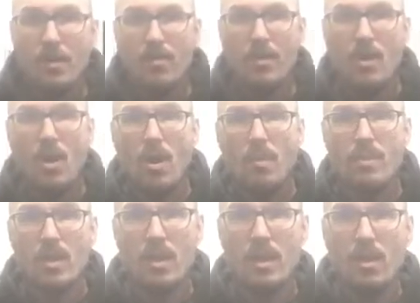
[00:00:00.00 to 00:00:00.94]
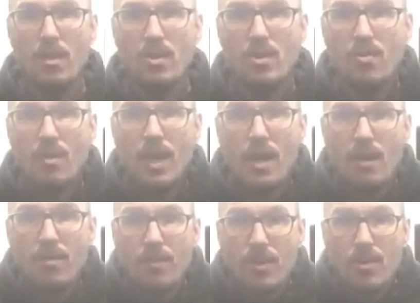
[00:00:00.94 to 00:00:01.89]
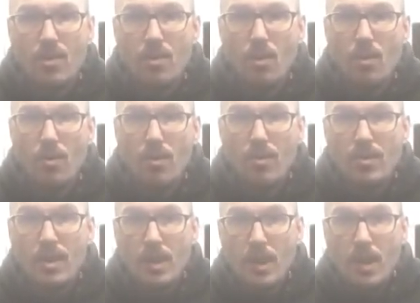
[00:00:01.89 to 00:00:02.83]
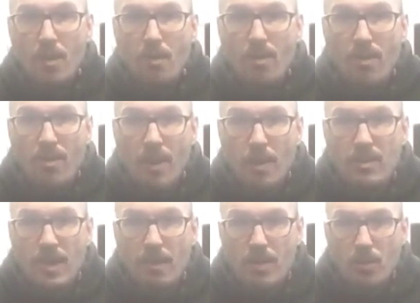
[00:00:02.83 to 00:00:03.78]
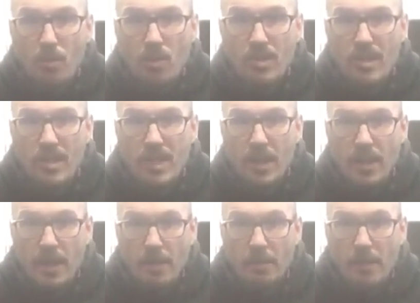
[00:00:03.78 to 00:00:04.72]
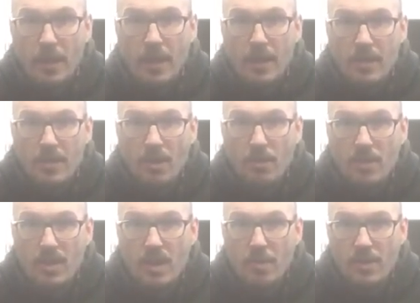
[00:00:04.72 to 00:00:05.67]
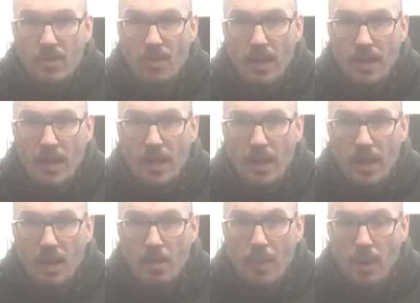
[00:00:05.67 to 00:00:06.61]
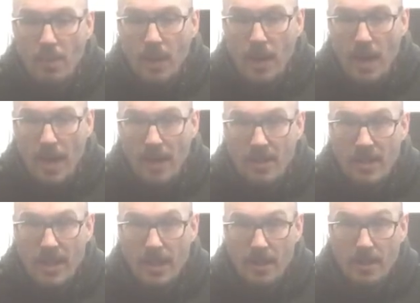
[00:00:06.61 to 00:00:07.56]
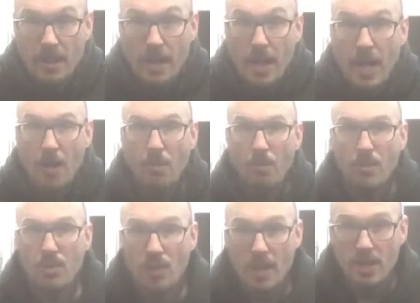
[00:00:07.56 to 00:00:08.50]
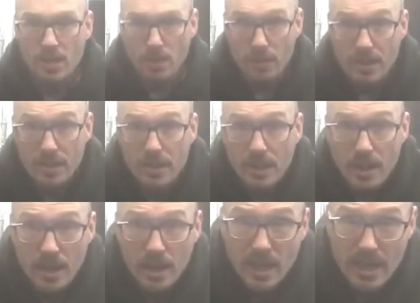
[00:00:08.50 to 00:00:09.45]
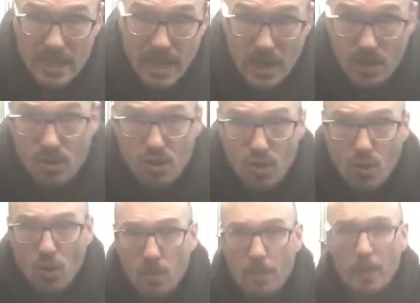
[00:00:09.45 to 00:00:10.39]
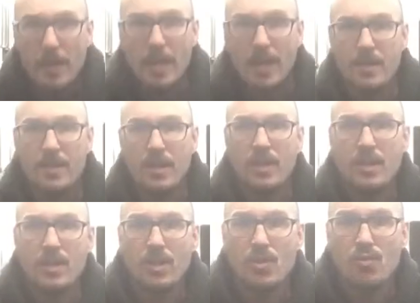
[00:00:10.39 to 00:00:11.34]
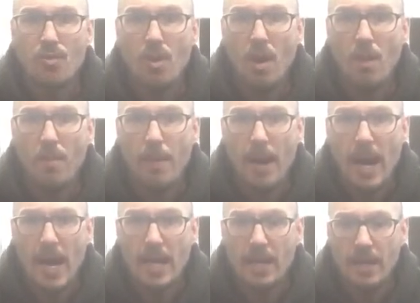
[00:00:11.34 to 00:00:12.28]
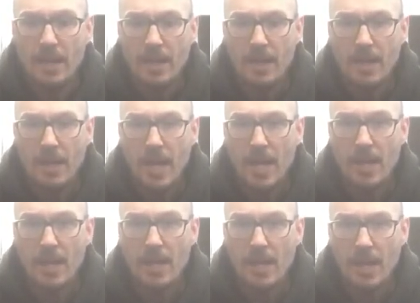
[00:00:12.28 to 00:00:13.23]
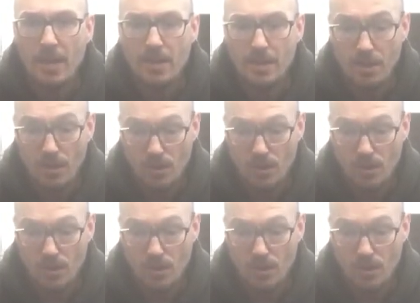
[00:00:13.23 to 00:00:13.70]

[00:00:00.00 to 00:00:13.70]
the arms are going to go straight up from the shoulders with the thumbs up towards the ceiling. So I'm just demonstrating kneeling here, but I'll be lying in a second. And what we're trying to do is get your shoulder blades to draw back and are